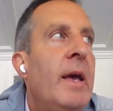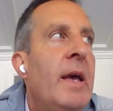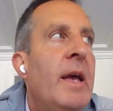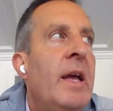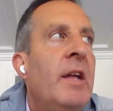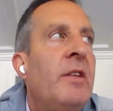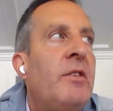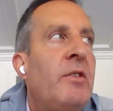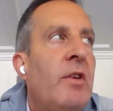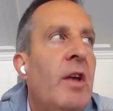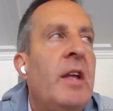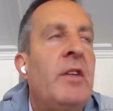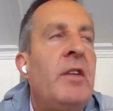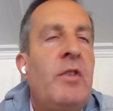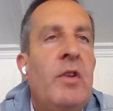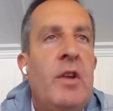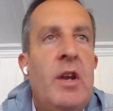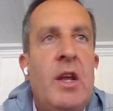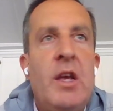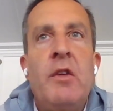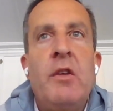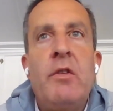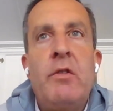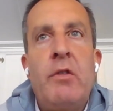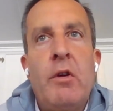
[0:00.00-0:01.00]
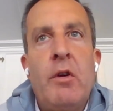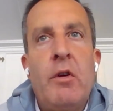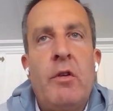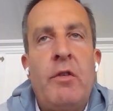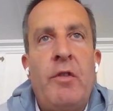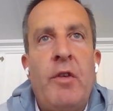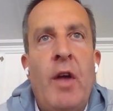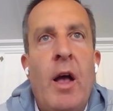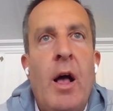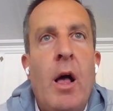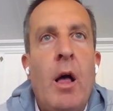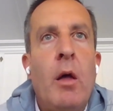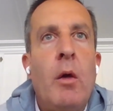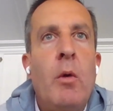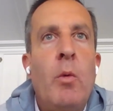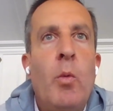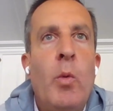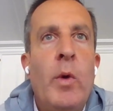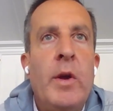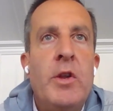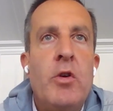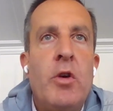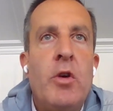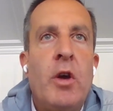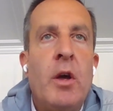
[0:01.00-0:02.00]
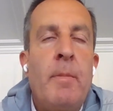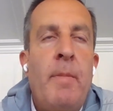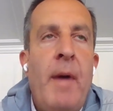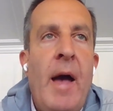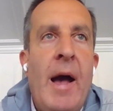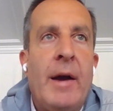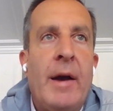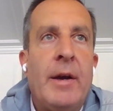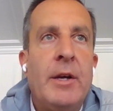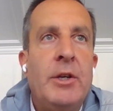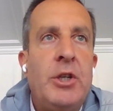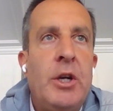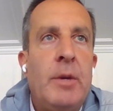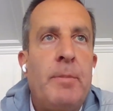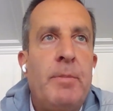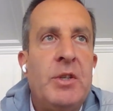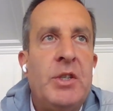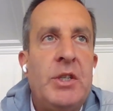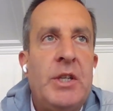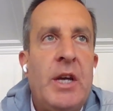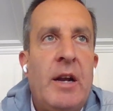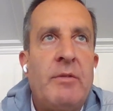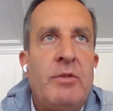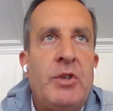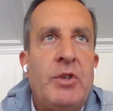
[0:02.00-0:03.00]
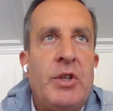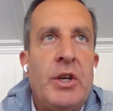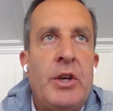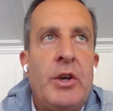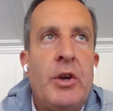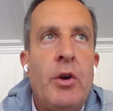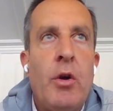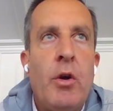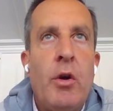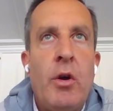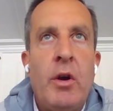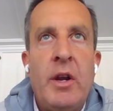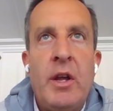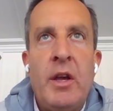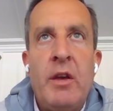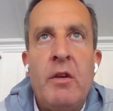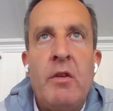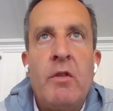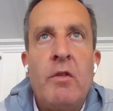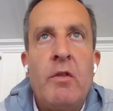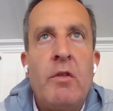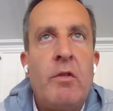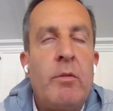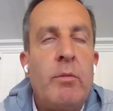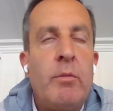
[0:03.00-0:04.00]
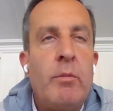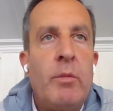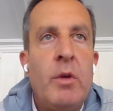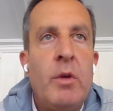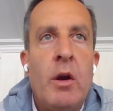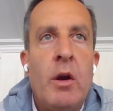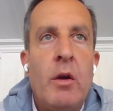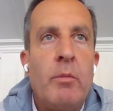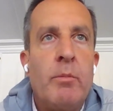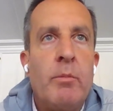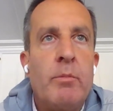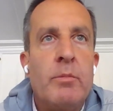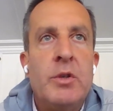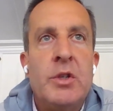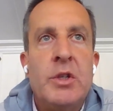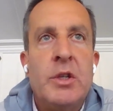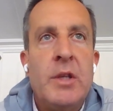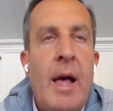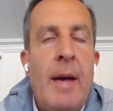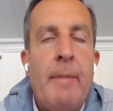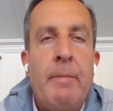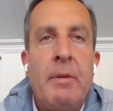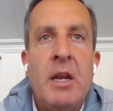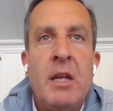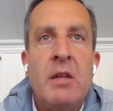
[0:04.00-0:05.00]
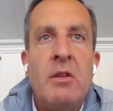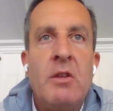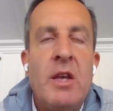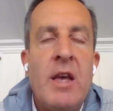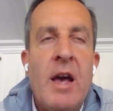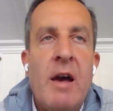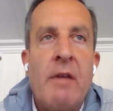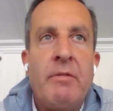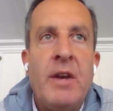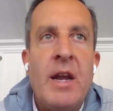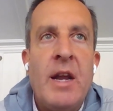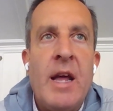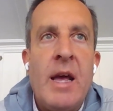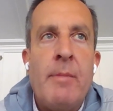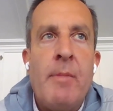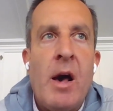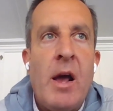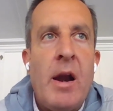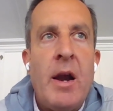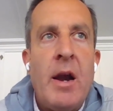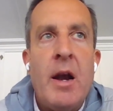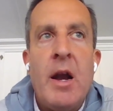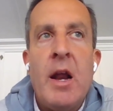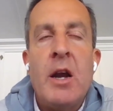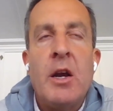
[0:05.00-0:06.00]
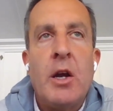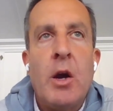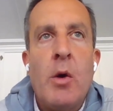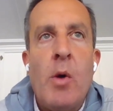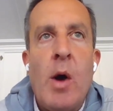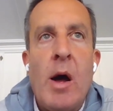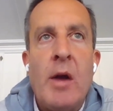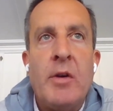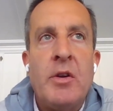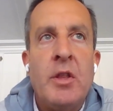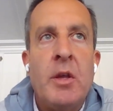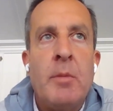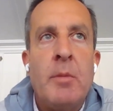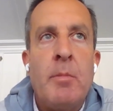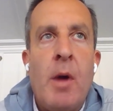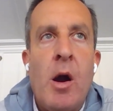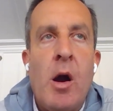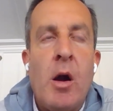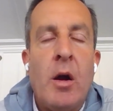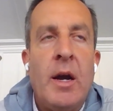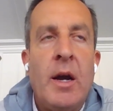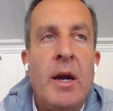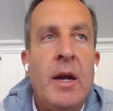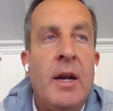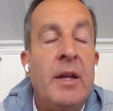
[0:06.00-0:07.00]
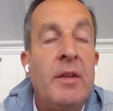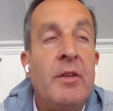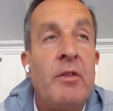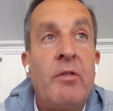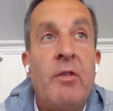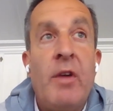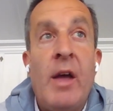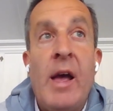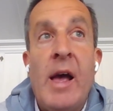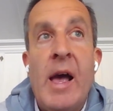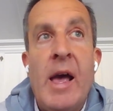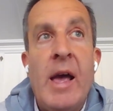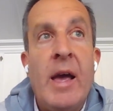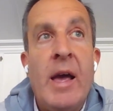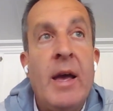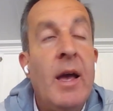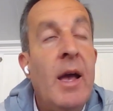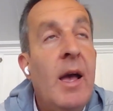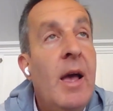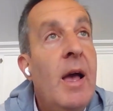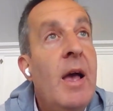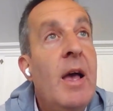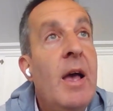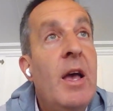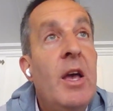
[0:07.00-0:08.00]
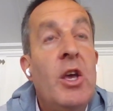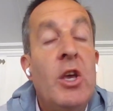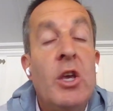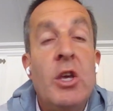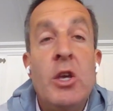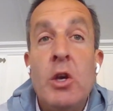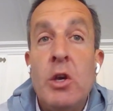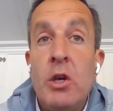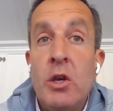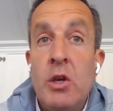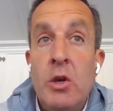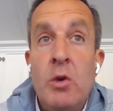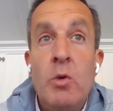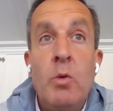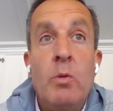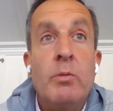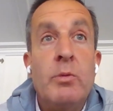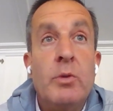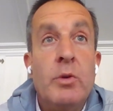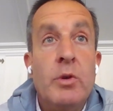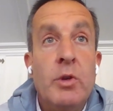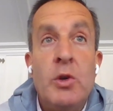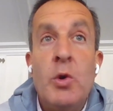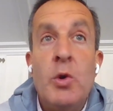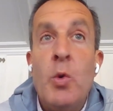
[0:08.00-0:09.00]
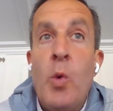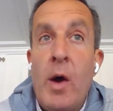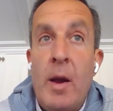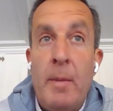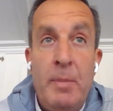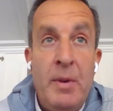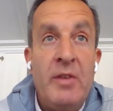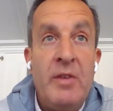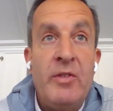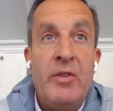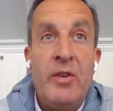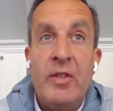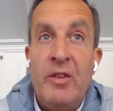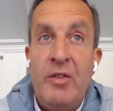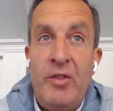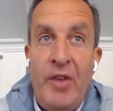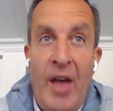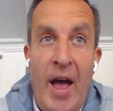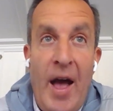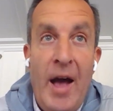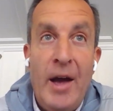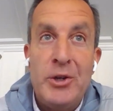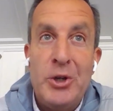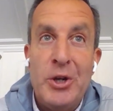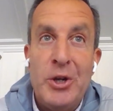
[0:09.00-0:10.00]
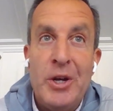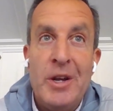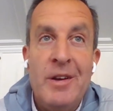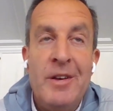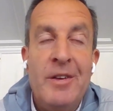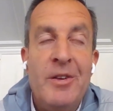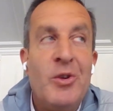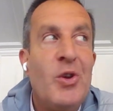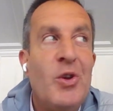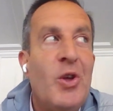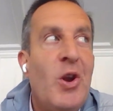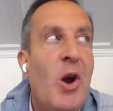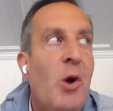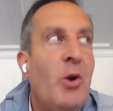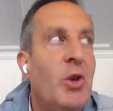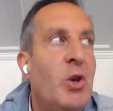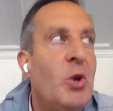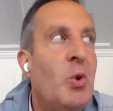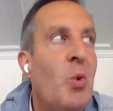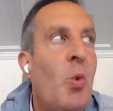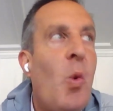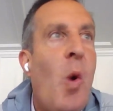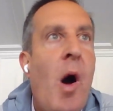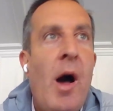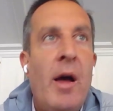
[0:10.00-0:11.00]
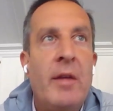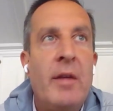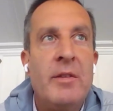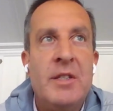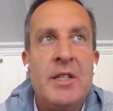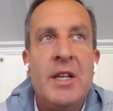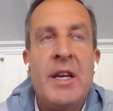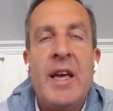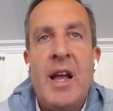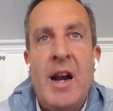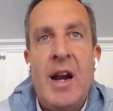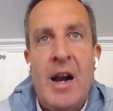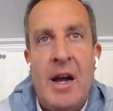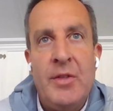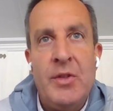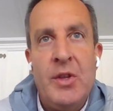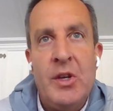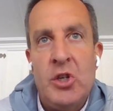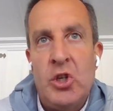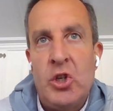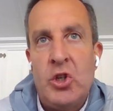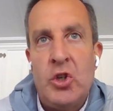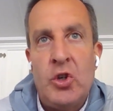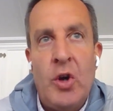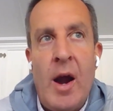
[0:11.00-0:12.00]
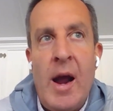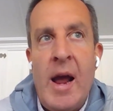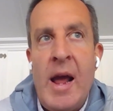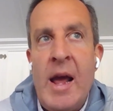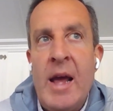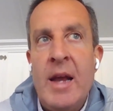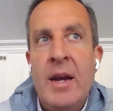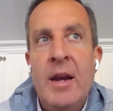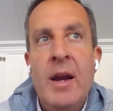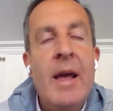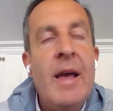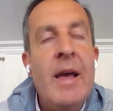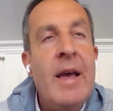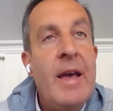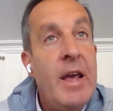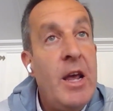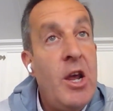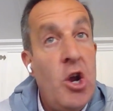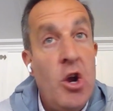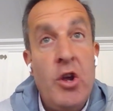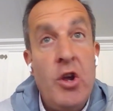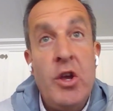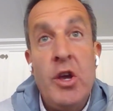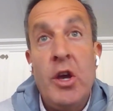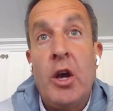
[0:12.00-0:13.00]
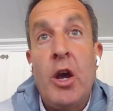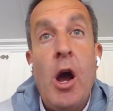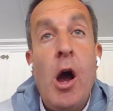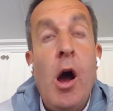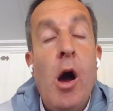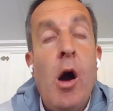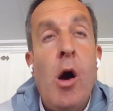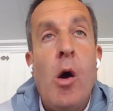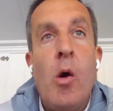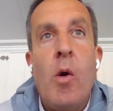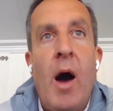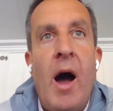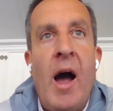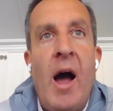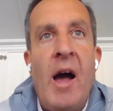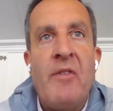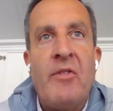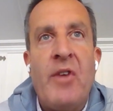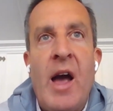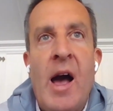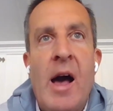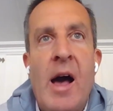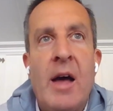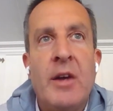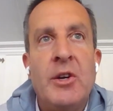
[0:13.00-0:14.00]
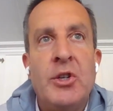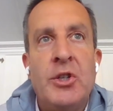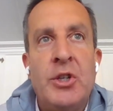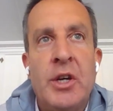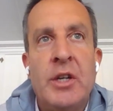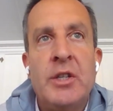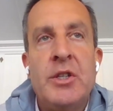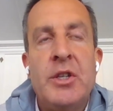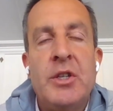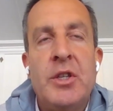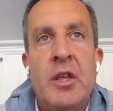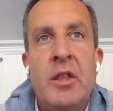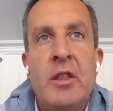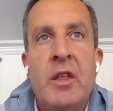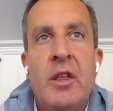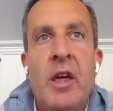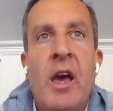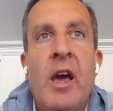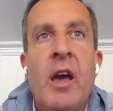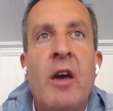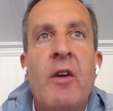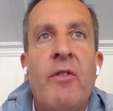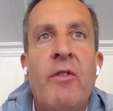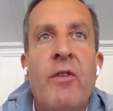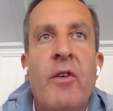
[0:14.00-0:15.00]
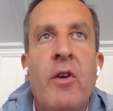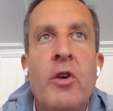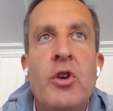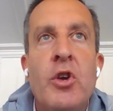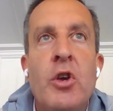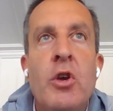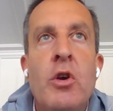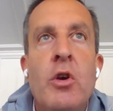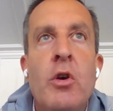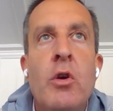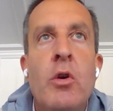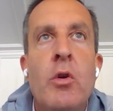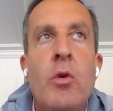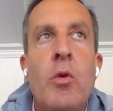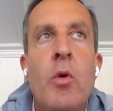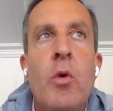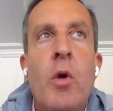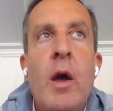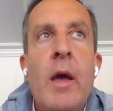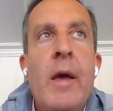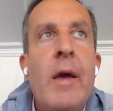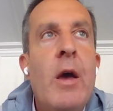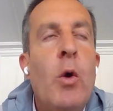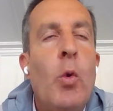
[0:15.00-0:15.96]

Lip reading: It's an easier sell when you can package up a set of securities, slap an ETF name on it and go out to the market and say, you want a piece of this action? You want to get on this train? Here you go. I've got just the thing for you.